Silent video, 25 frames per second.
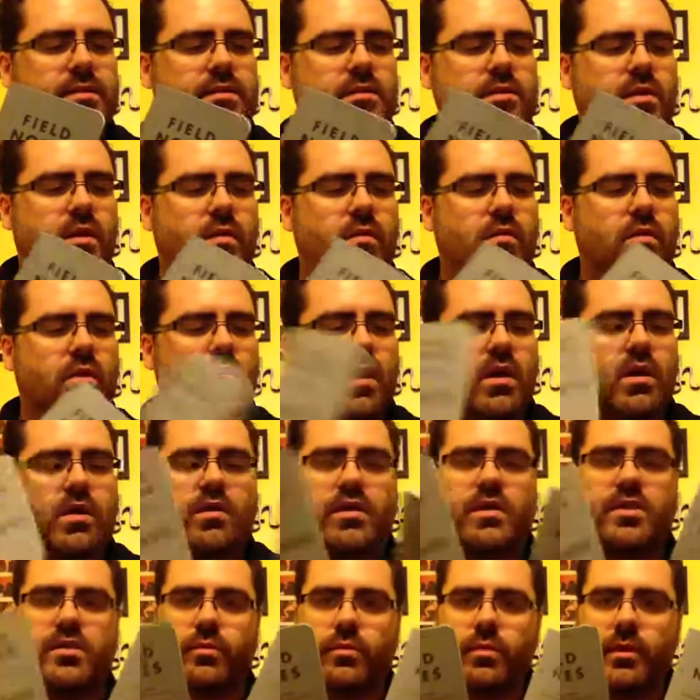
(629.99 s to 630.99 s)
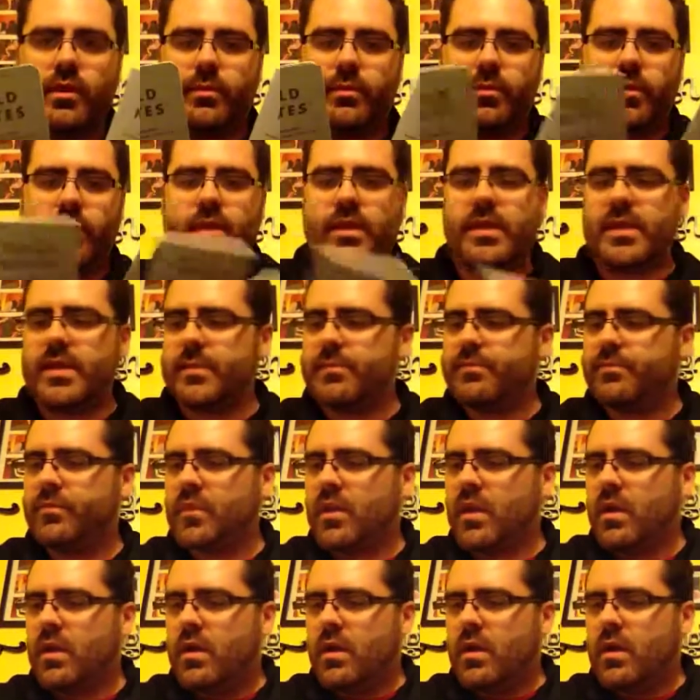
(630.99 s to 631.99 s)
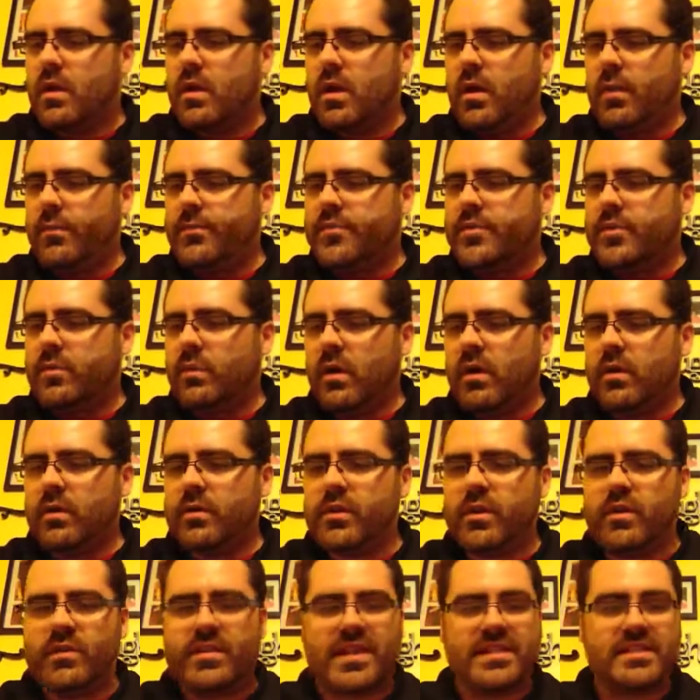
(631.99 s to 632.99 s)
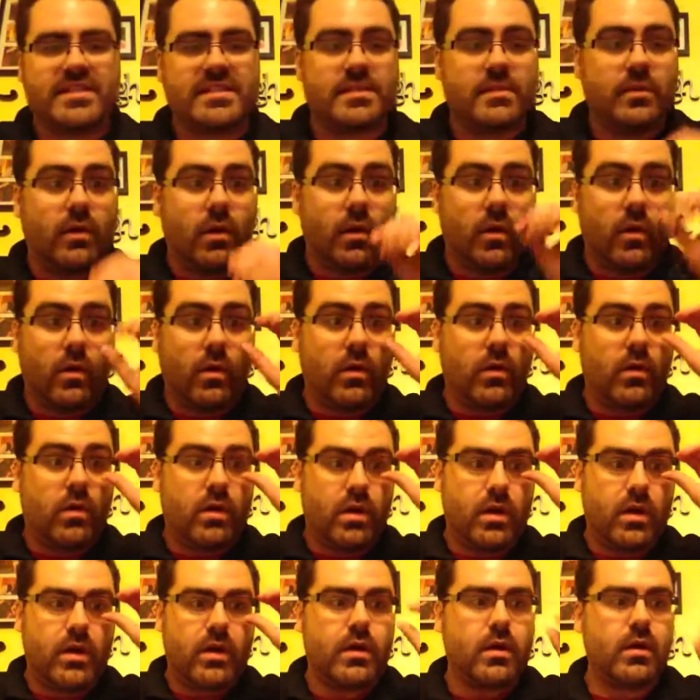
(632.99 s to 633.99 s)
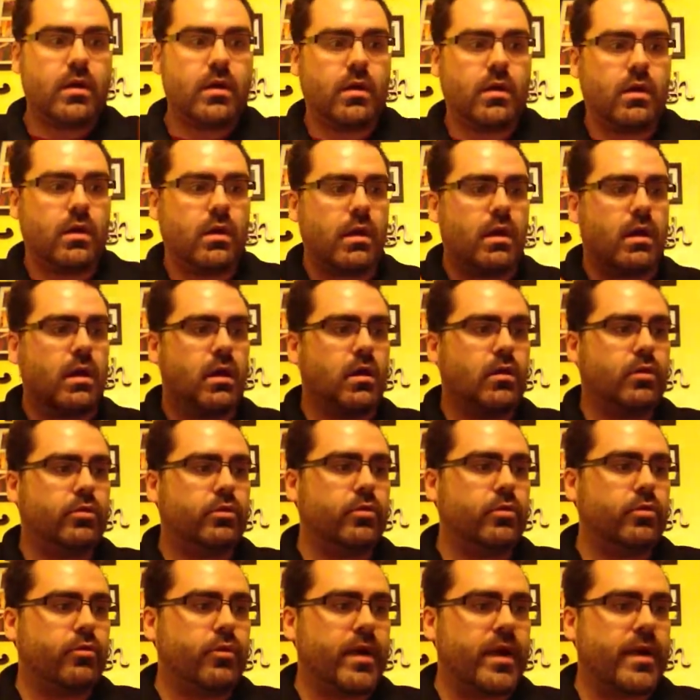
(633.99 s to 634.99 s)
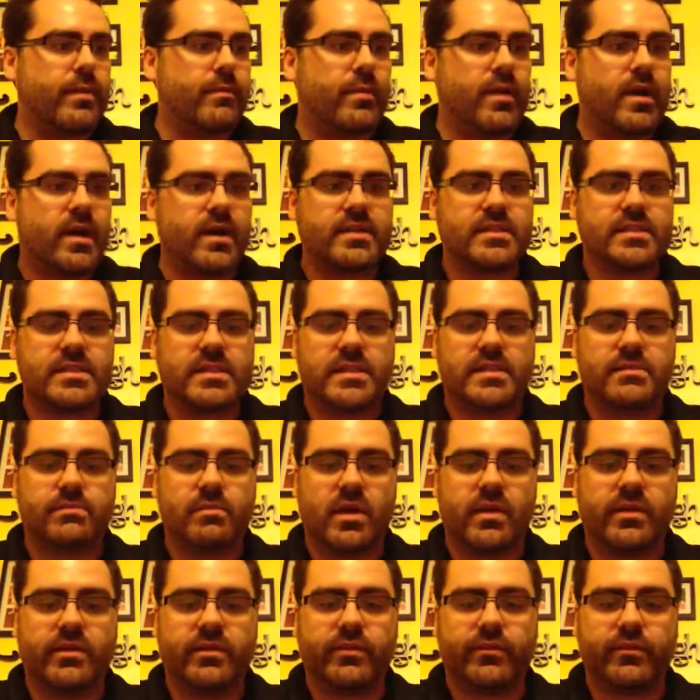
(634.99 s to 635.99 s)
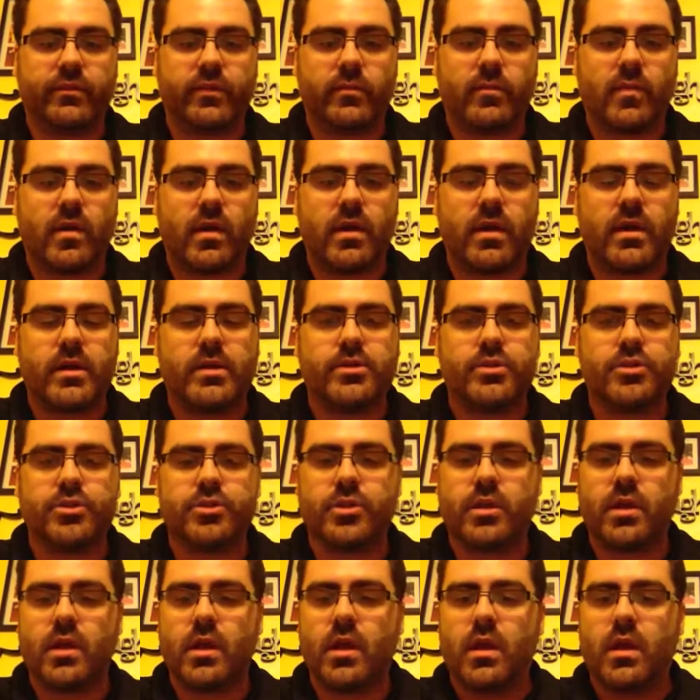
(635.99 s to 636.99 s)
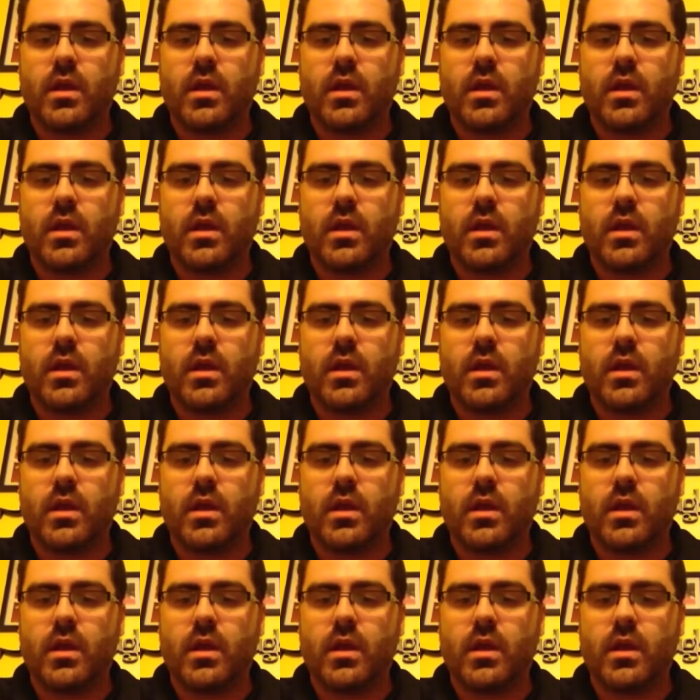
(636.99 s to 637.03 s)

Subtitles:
So these are really pretty neat. So all in all, that's the whole Lootcrate box this month for March.